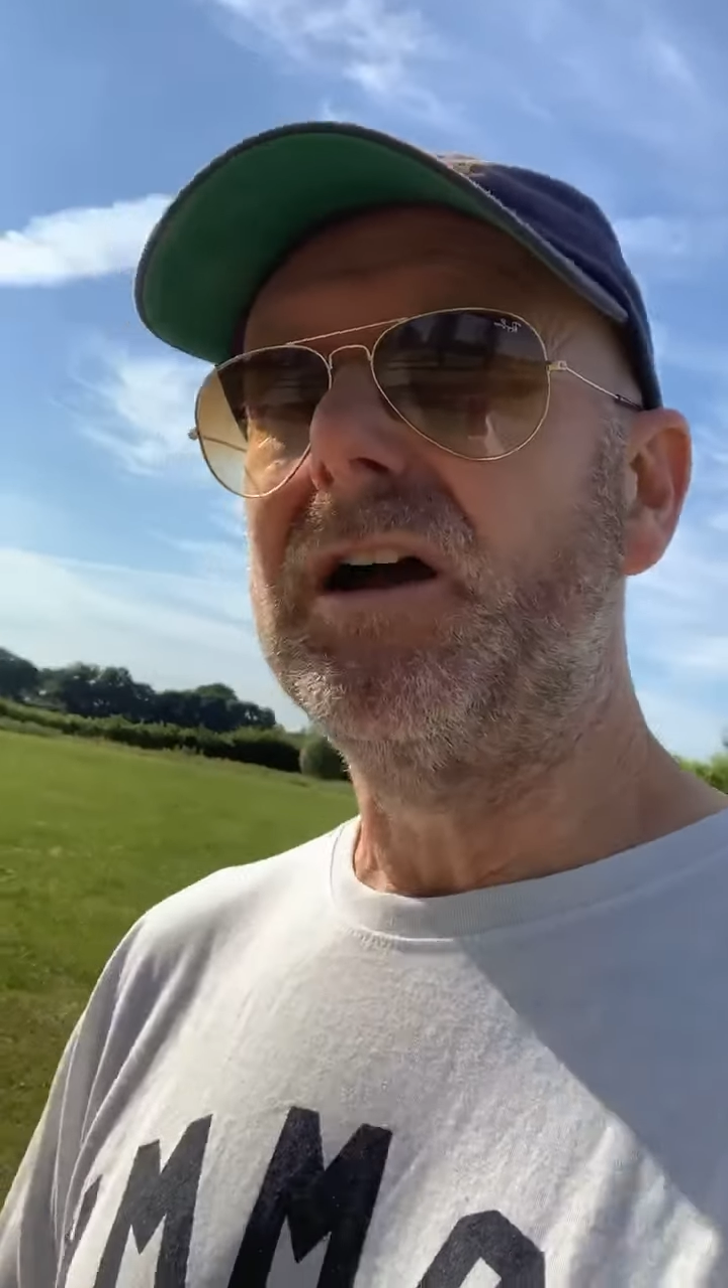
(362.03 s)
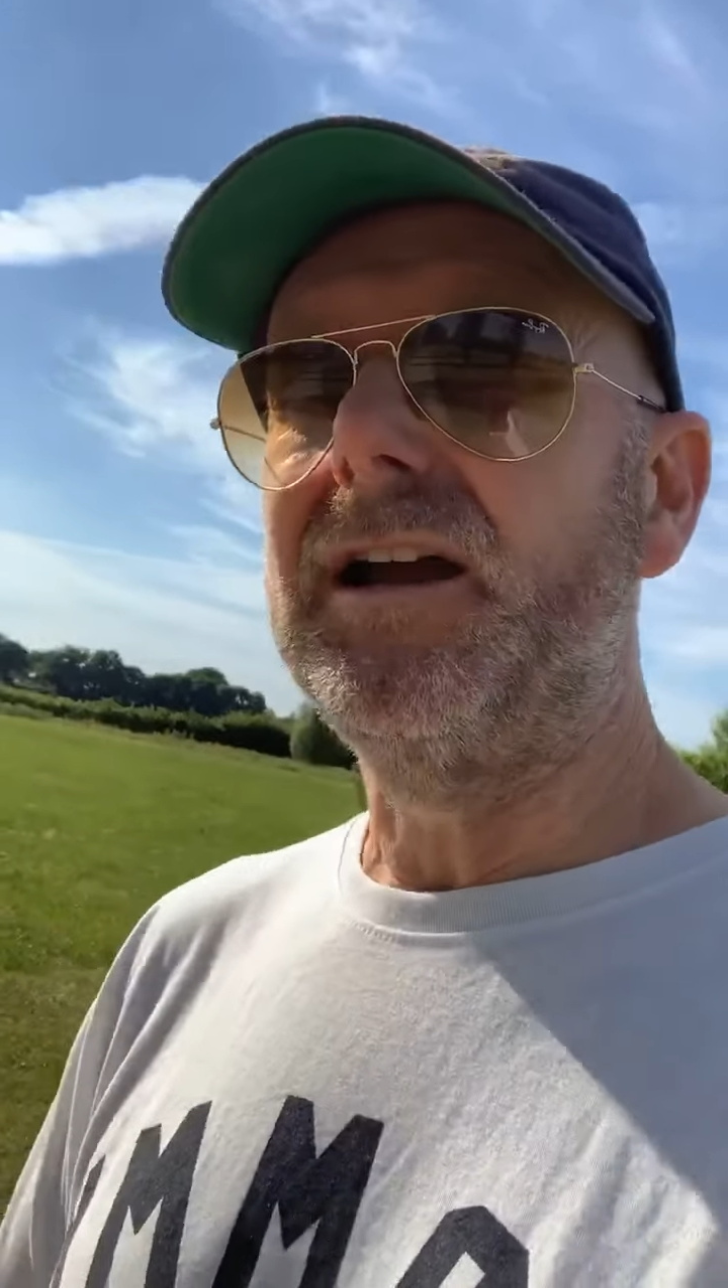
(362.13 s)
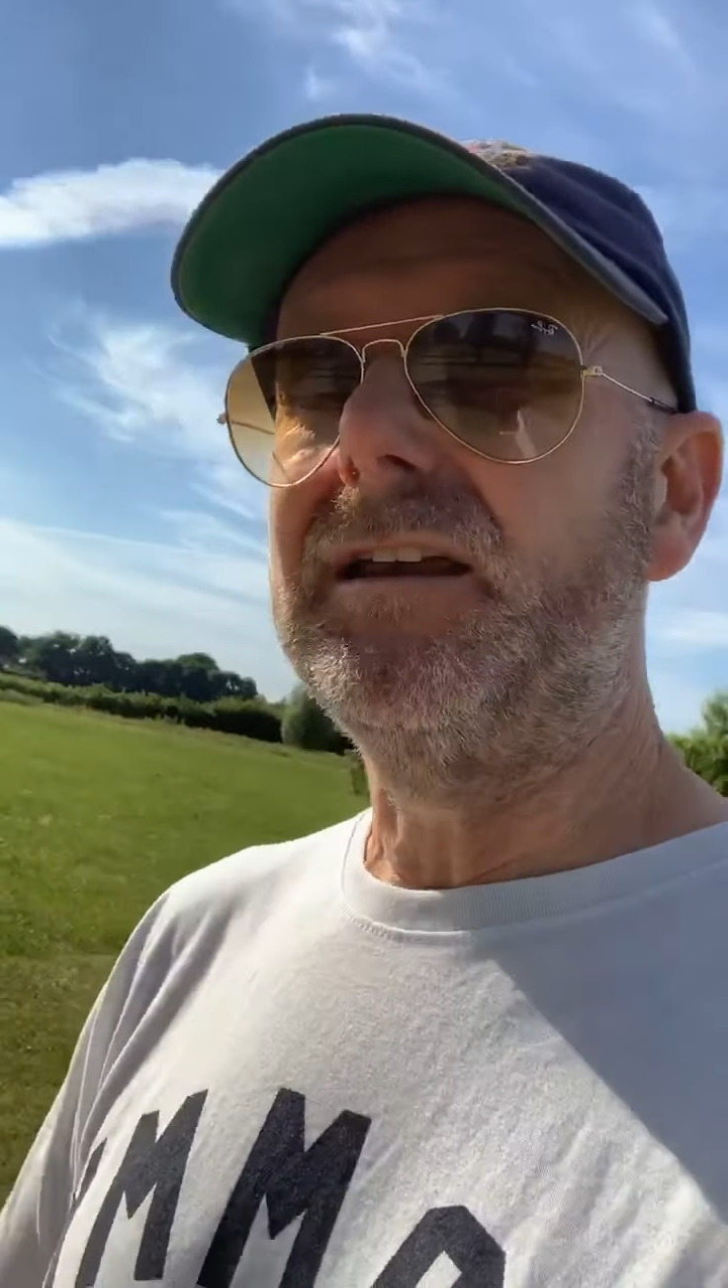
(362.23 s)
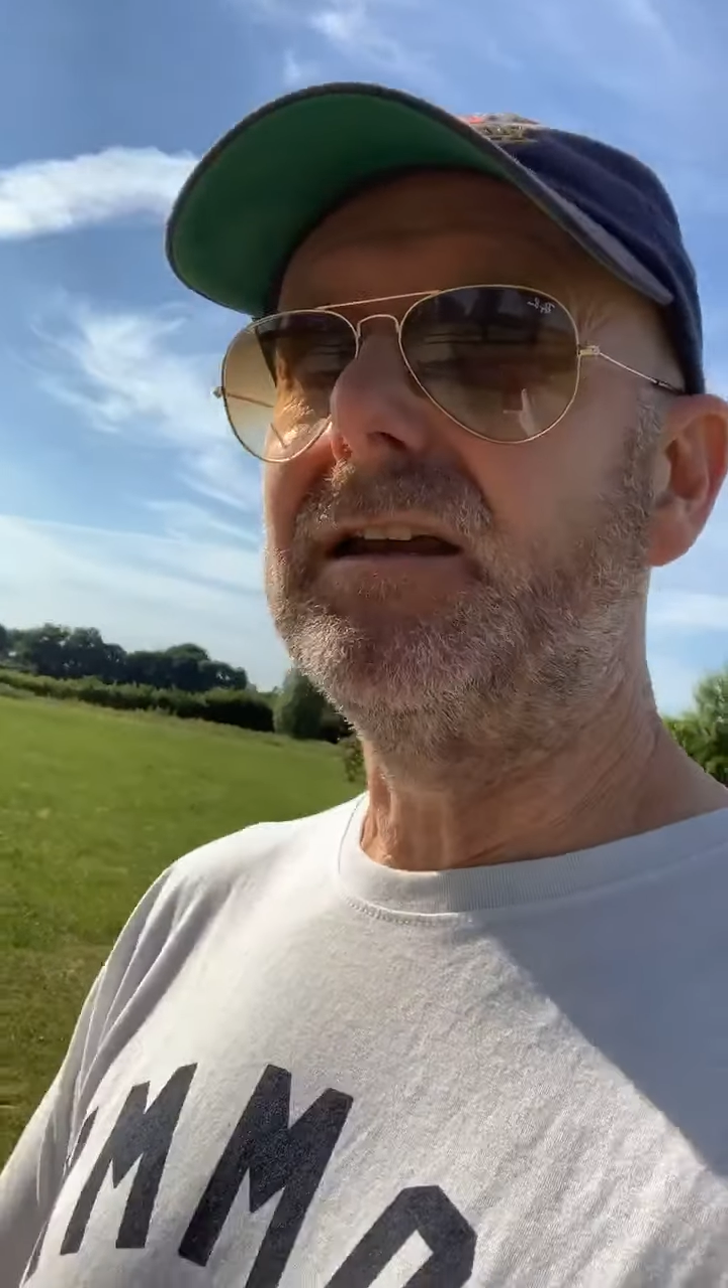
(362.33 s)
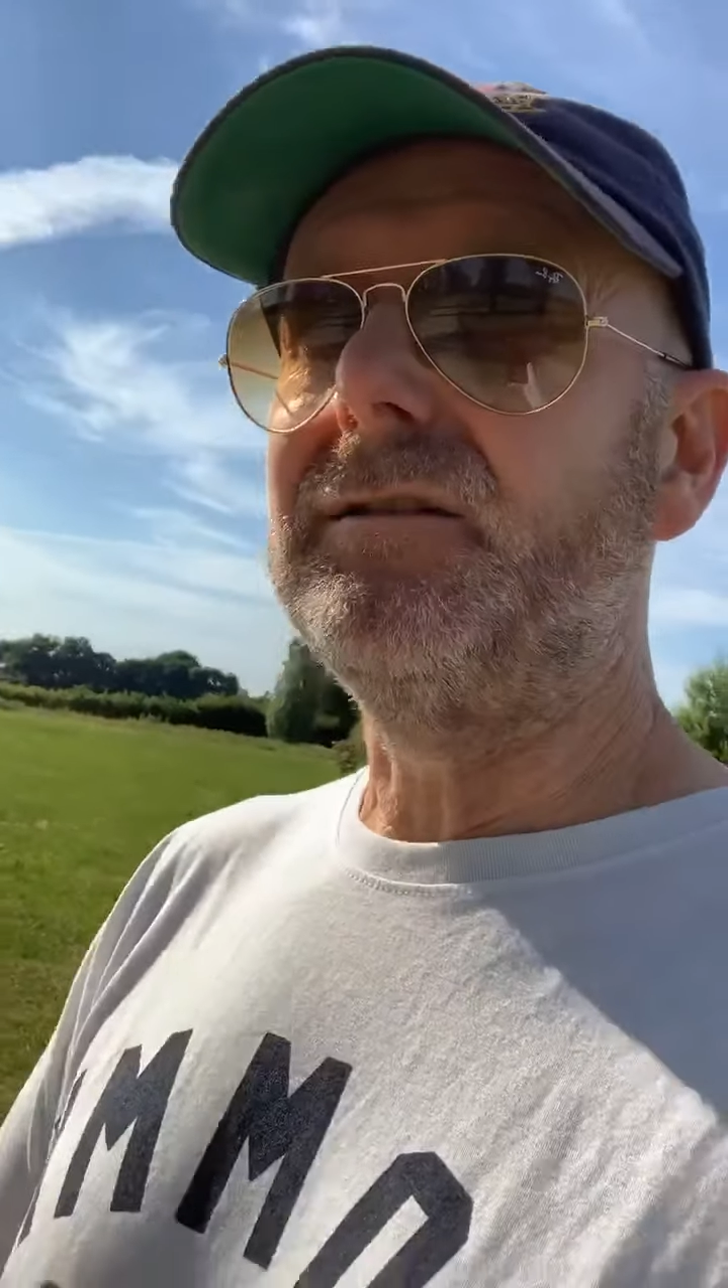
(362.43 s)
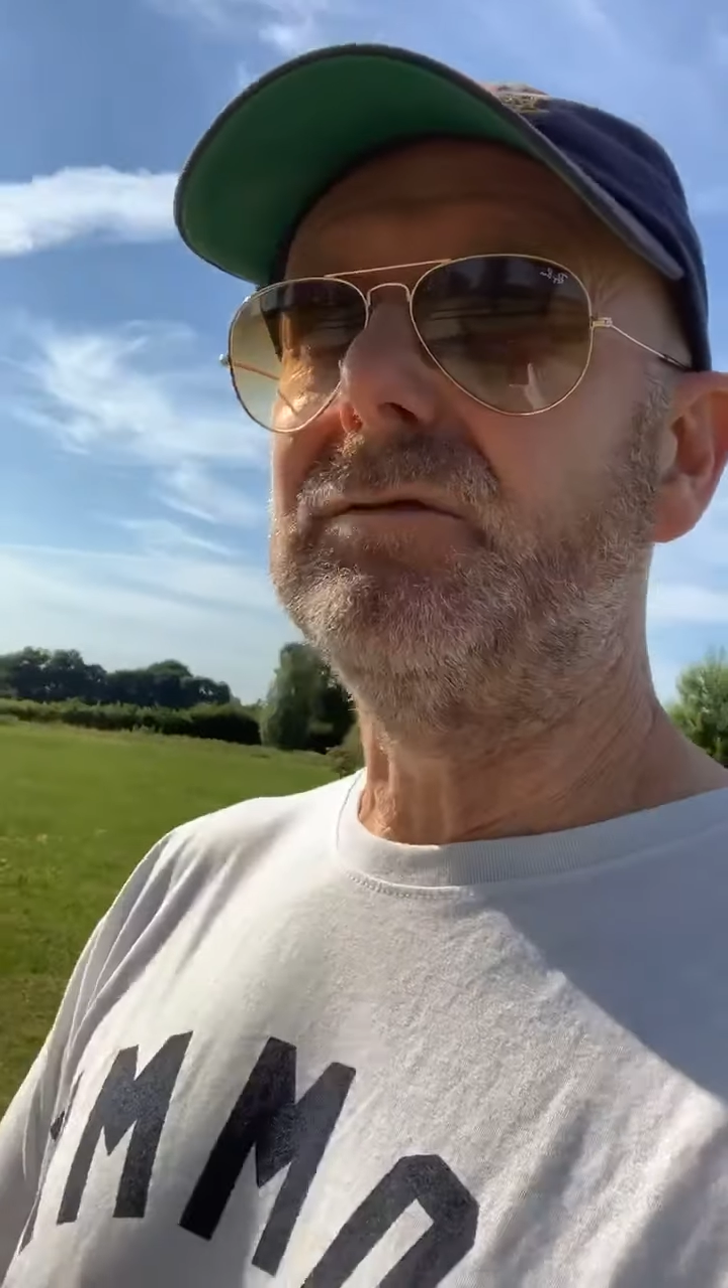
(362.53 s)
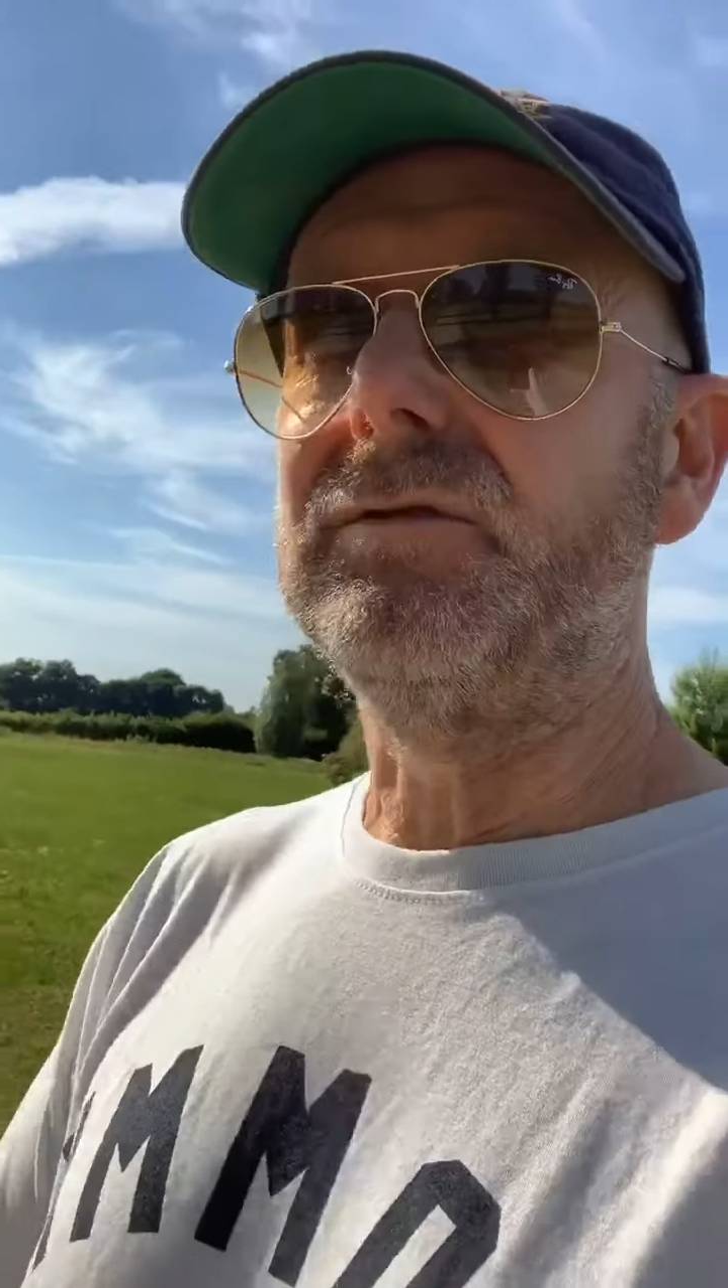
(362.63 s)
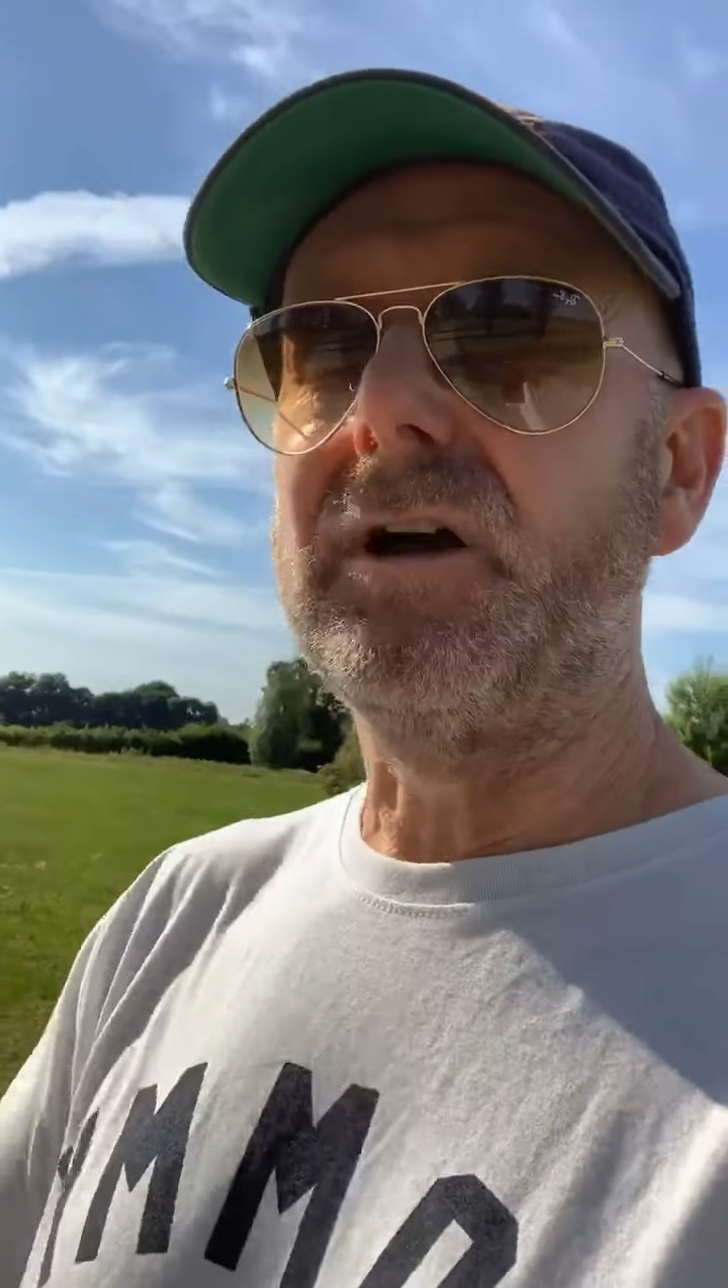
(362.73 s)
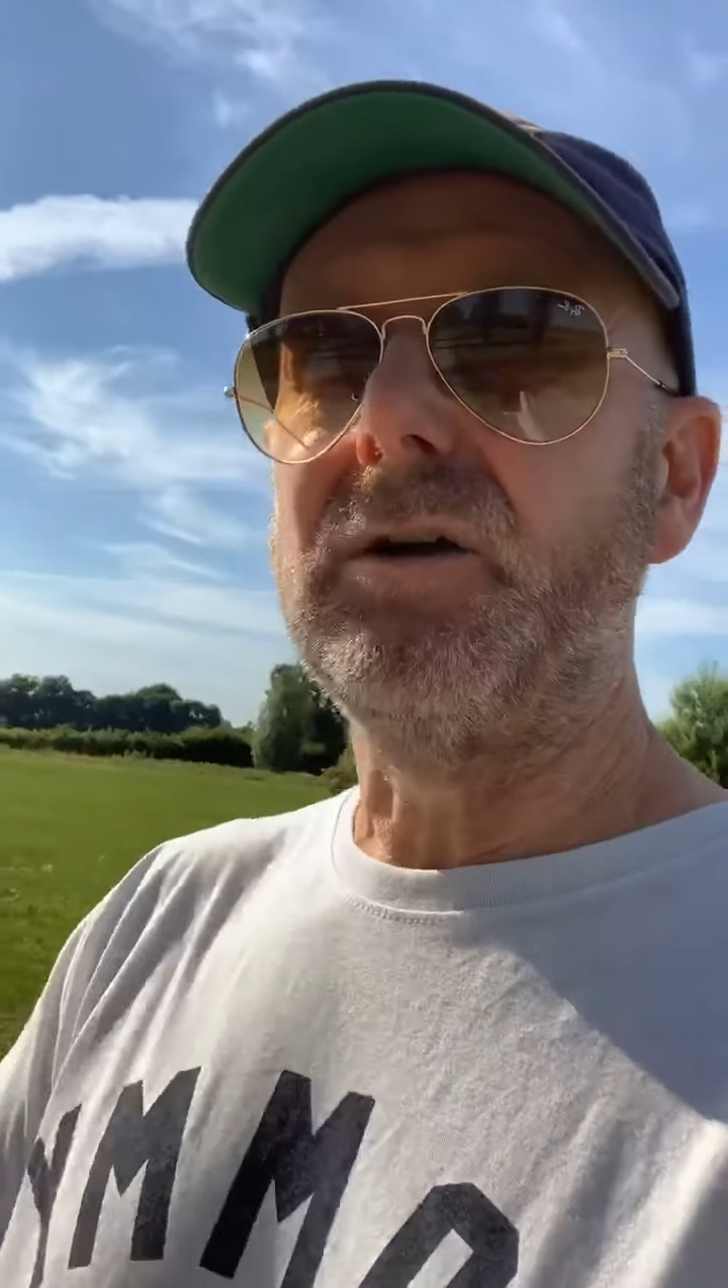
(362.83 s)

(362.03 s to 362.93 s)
and then you'll know